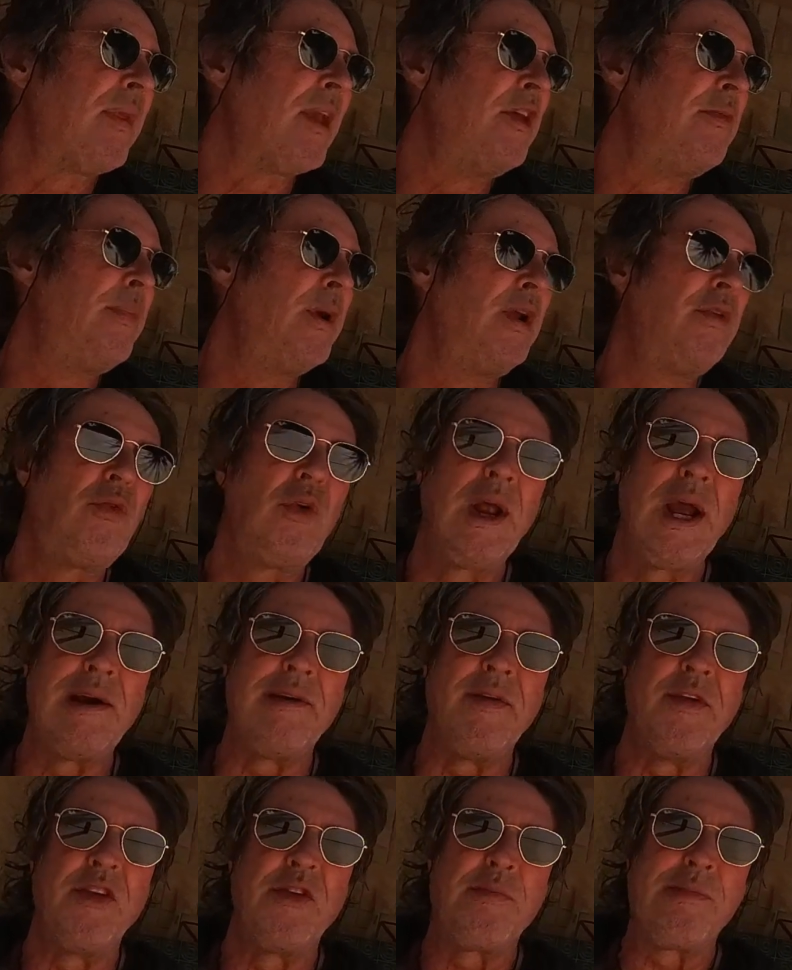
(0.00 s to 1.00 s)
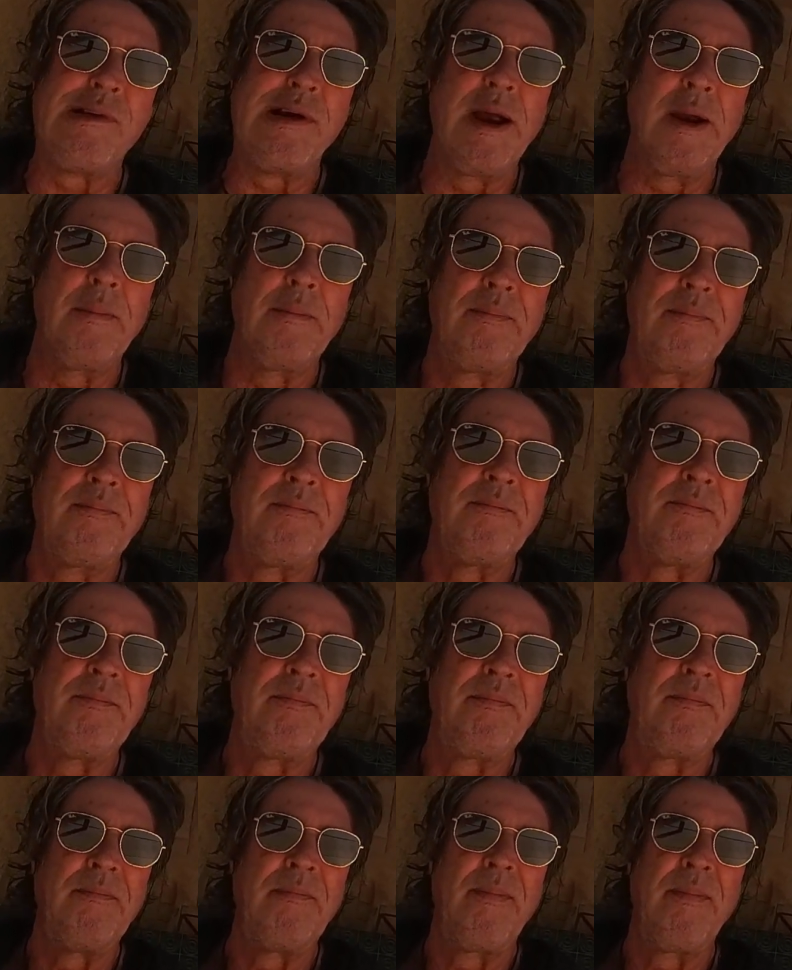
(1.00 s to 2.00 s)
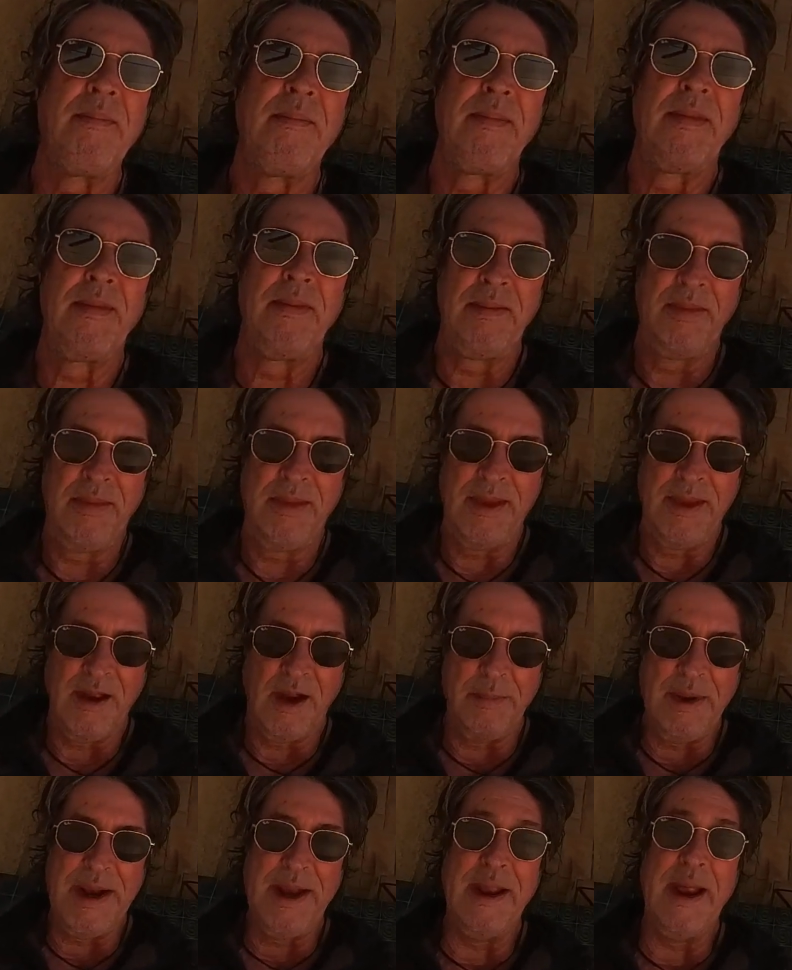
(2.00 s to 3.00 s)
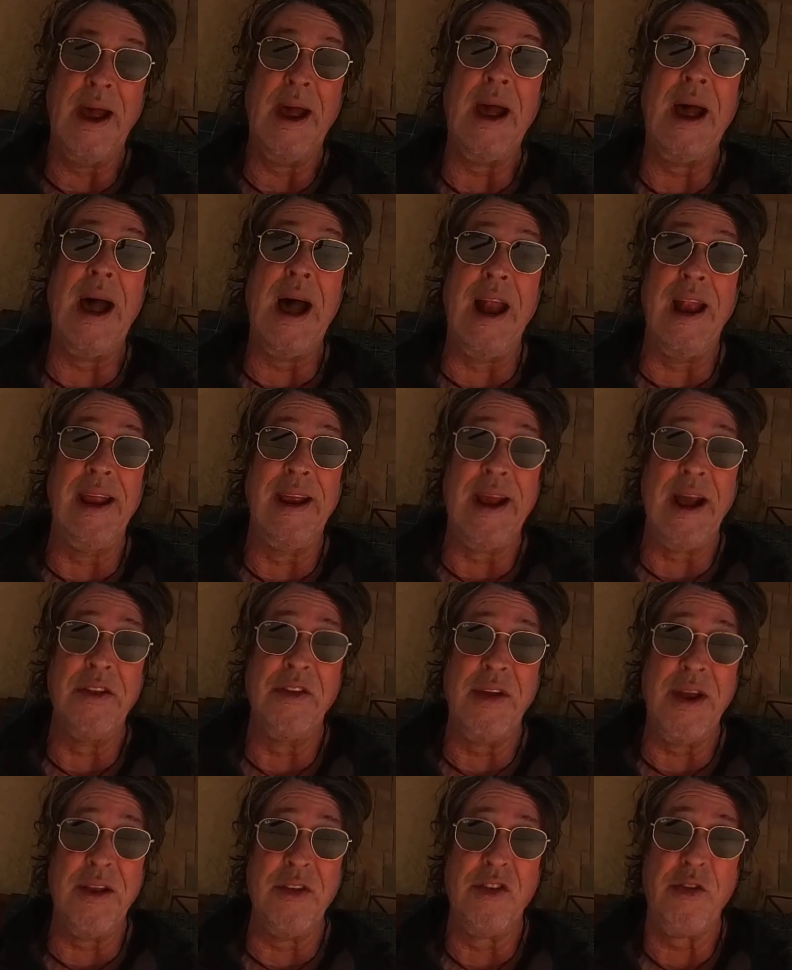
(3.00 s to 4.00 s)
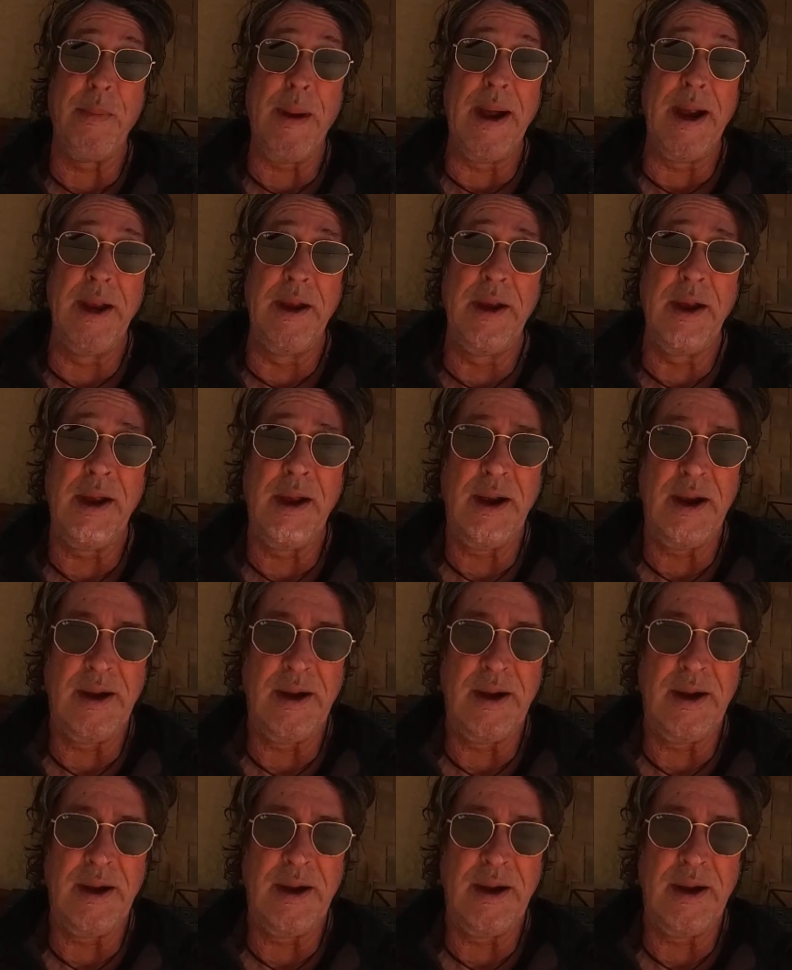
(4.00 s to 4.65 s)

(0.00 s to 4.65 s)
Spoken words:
It's beautiful here in the spring. I'm in Alicante in Spain.